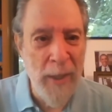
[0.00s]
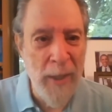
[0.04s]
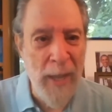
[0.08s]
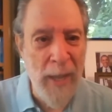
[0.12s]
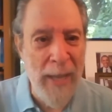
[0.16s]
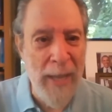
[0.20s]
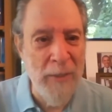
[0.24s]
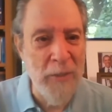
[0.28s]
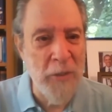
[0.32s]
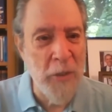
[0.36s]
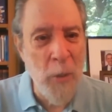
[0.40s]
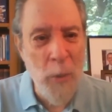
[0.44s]

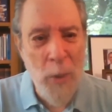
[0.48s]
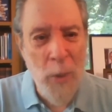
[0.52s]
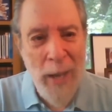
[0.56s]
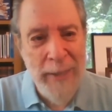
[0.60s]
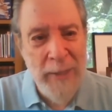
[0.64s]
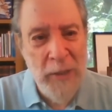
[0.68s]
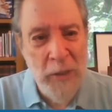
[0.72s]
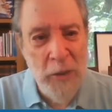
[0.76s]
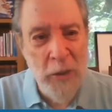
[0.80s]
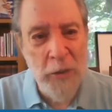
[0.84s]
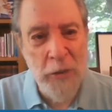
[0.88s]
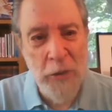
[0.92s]
And so I
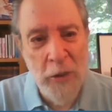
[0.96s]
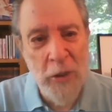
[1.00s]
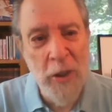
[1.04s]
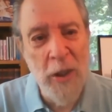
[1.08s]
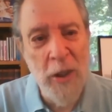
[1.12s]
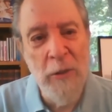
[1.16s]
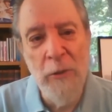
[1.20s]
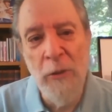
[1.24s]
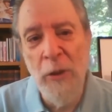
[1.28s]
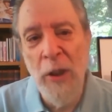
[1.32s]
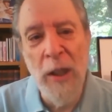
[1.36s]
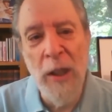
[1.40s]
just
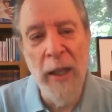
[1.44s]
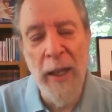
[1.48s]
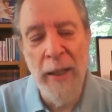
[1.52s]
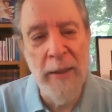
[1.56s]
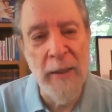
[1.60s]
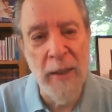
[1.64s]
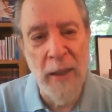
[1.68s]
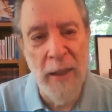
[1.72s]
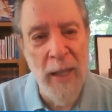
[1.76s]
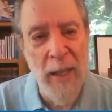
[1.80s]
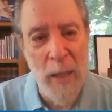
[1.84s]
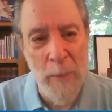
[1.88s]
didn't relate
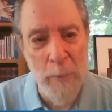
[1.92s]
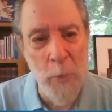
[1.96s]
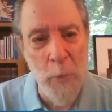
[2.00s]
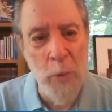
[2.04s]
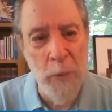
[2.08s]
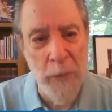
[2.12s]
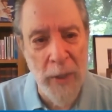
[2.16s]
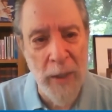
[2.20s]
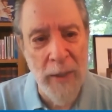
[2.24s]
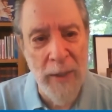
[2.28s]
to that movie.